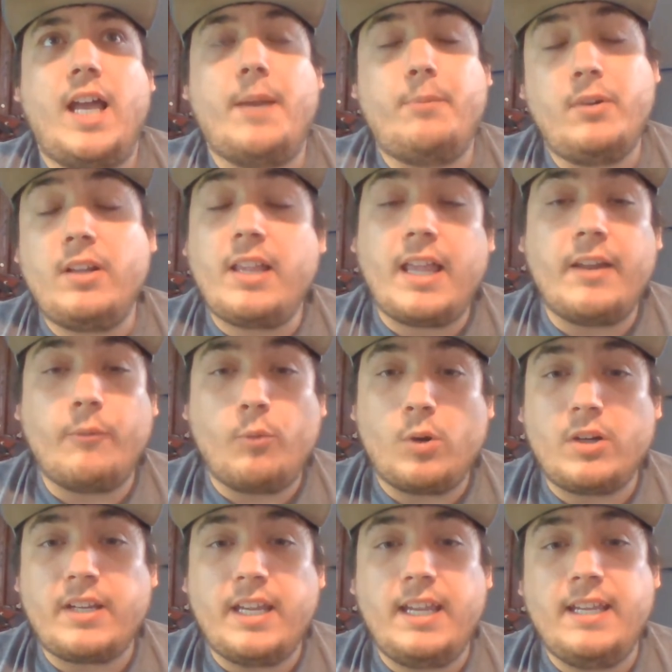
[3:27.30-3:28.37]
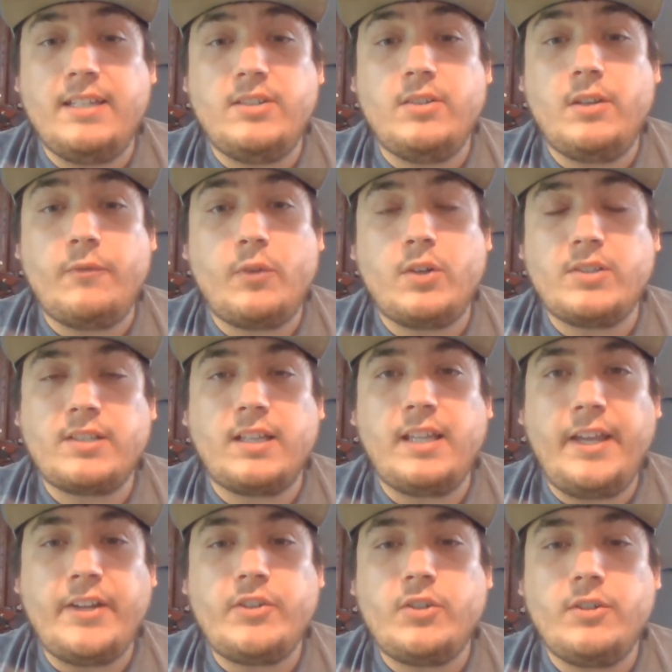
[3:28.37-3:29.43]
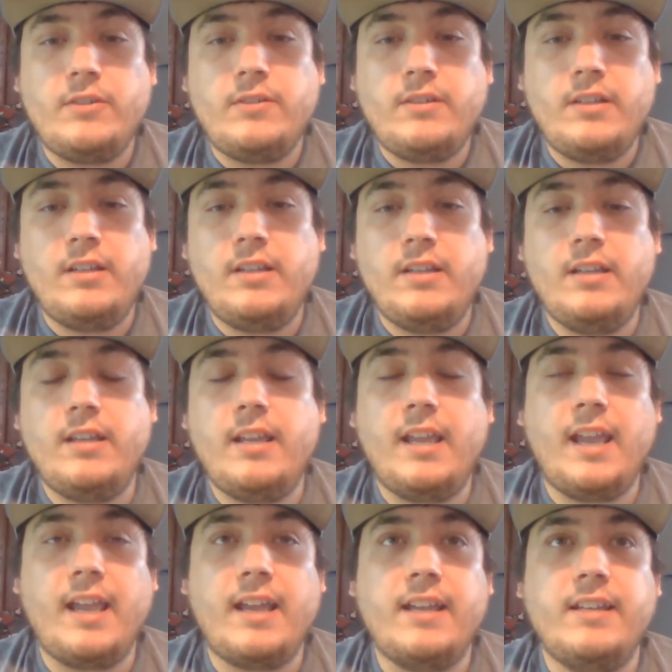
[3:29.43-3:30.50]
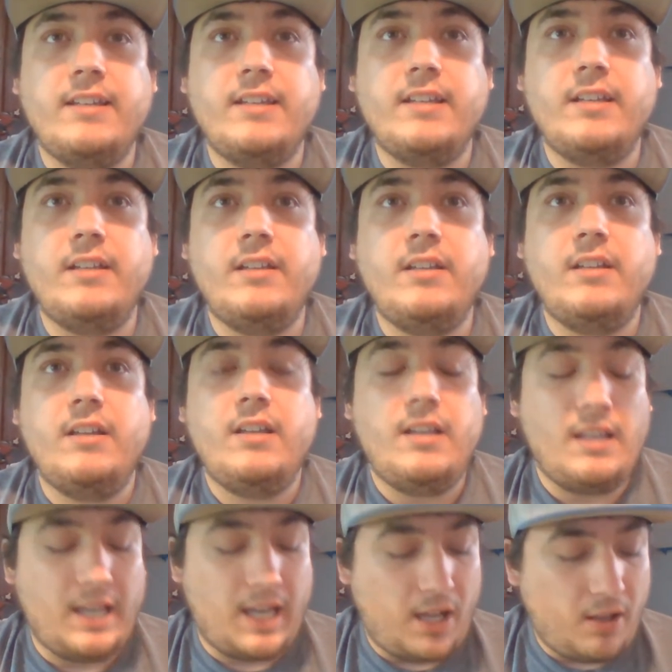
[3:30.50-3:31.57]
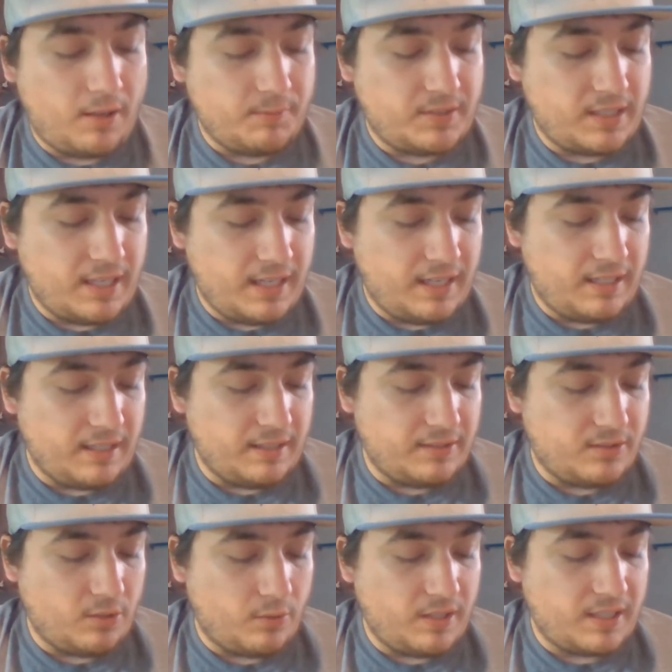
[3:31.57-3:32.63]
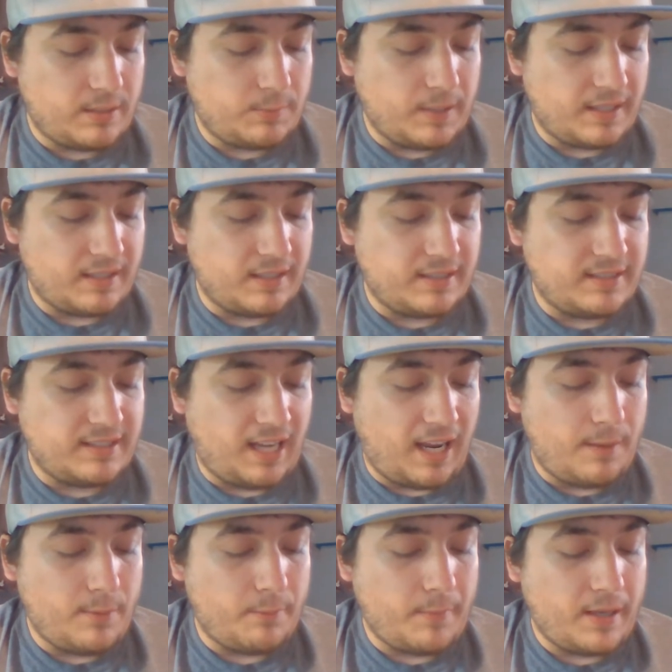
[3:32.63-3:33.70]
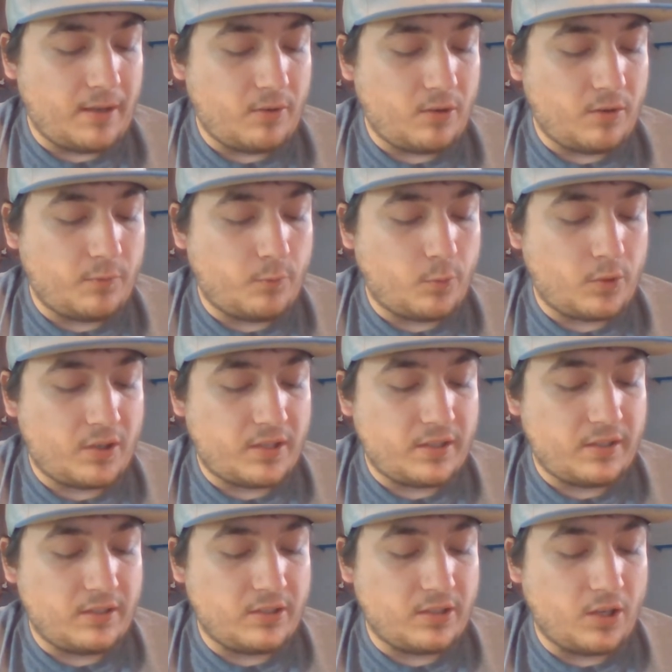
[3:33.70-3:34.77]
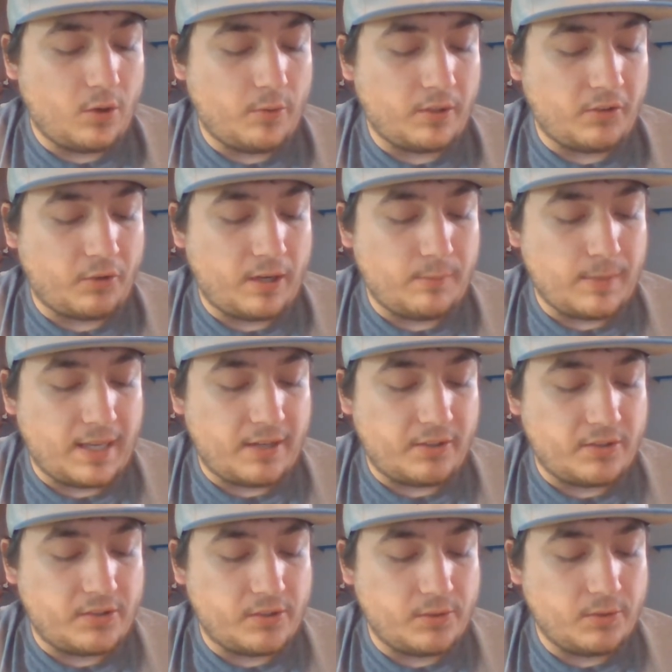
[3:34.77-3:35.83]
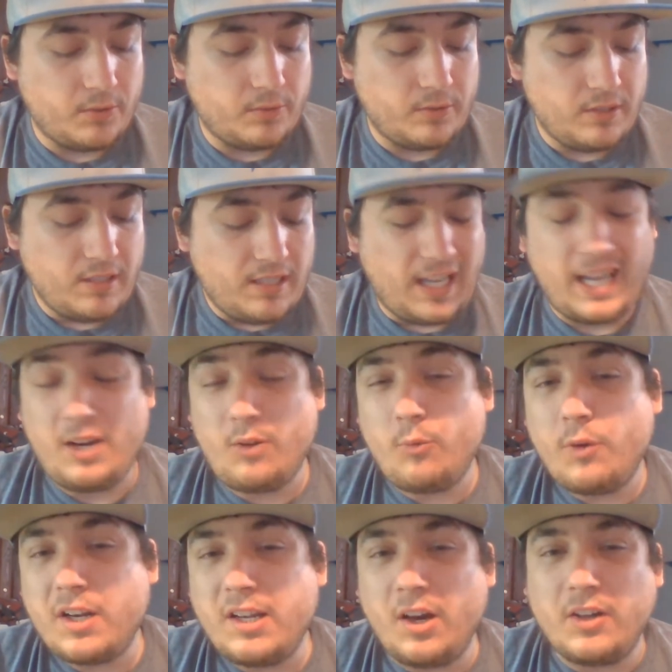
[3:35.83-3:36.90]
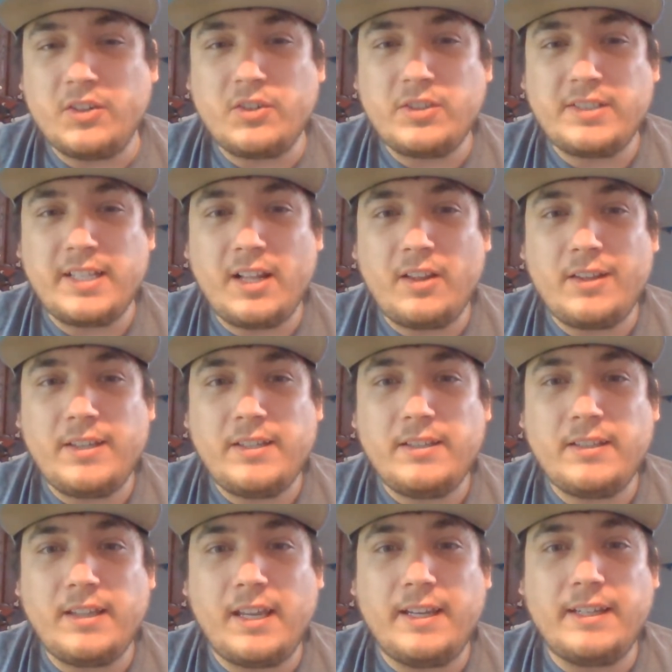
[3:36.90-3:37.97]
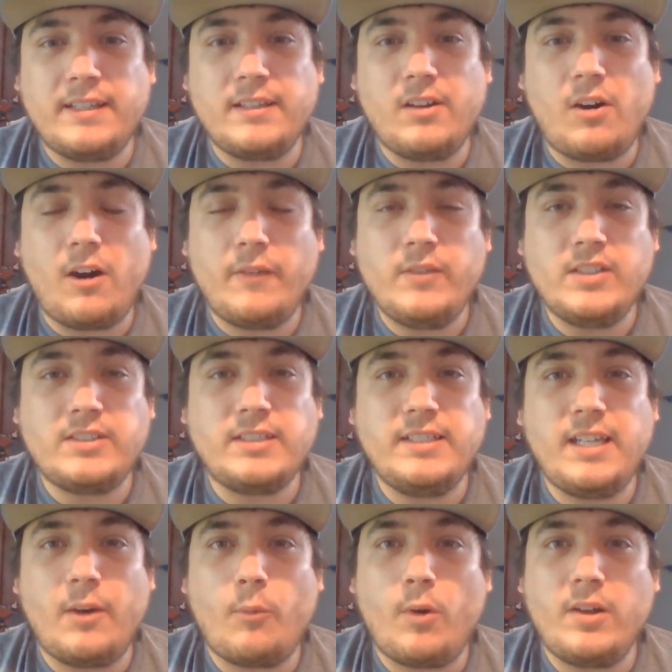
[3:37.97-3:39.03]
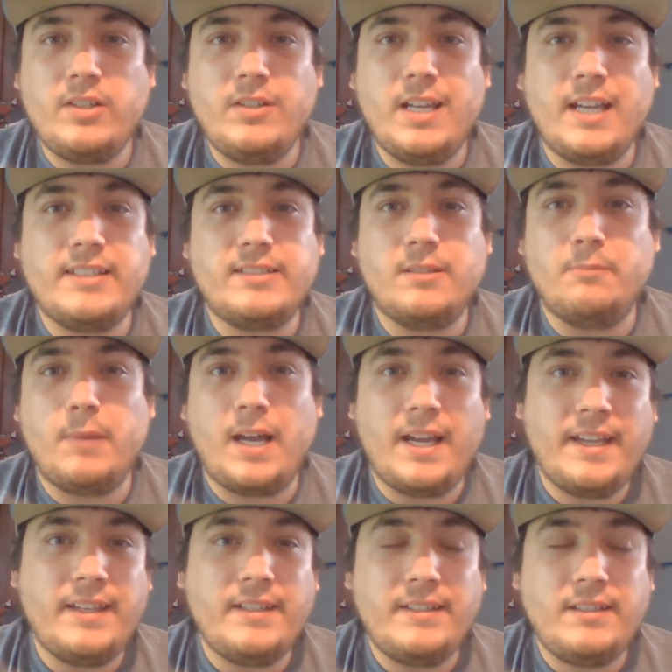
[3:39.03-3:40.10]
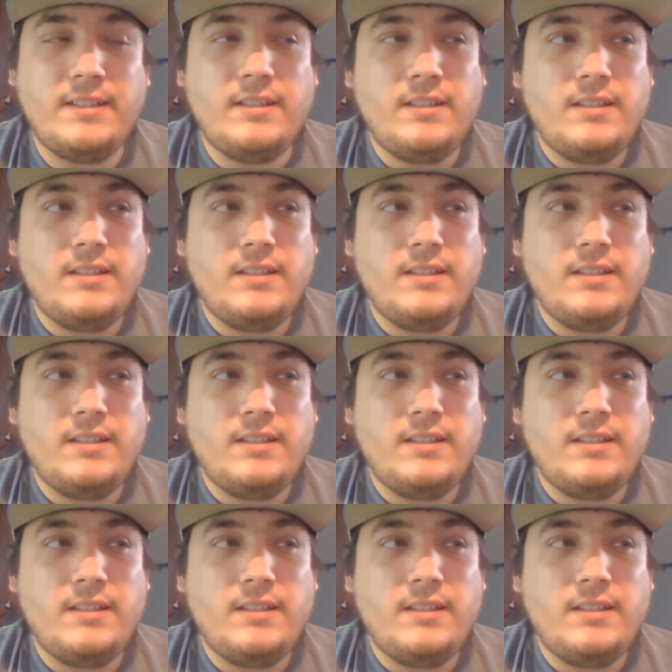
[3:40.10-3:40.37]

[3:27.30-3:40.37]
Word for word: I put a lot of work into the first collection and all I'm saying is don't expect the same amount of work to go in Gray Matter 2. I don't want to undersell it. Like, obviously, I want you guys to buy it.